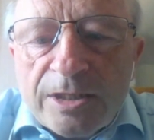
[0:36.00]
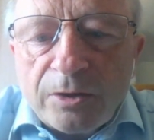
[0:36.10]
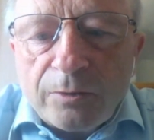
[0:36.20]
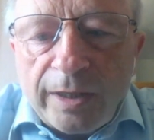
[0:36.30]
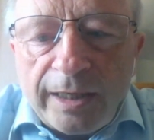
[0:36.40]

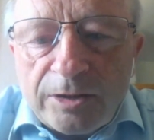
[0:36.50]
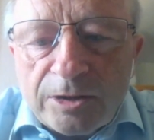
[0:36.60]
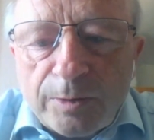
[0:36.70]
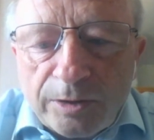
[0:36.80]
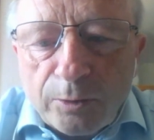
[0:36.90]
So
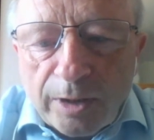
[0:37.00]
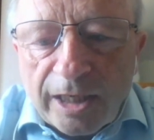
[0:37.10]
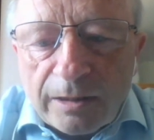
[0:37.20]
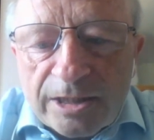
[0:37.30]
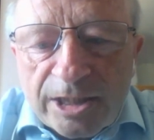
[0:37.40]
just going to do a
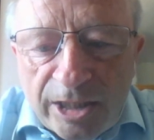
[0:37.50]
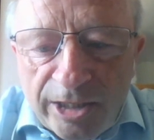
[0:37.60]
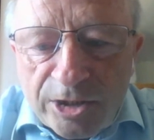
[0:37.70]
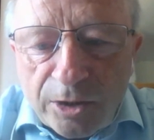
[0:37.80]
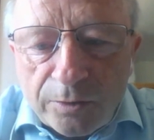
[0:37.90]
little
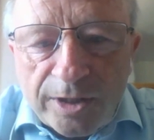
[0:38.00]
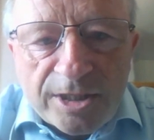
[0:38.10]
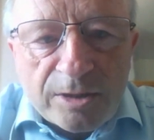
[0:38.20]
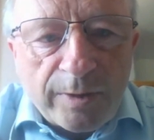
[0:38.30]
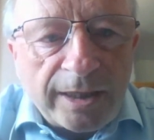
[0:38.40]
slideshow with
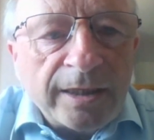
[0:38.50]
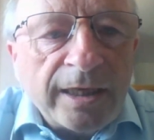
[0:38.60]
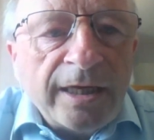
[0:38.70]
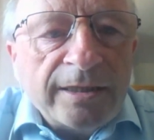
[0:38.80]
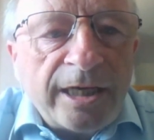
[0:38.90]
this as
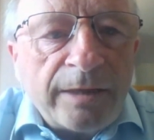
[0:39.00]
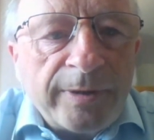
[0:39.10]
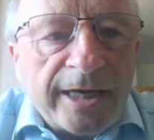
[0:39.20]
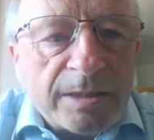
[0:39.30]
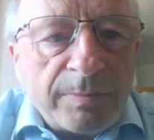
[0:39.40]
well to help
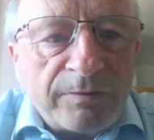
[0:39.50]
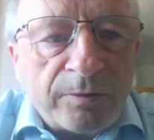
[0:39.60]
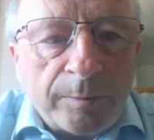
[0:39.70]
you get some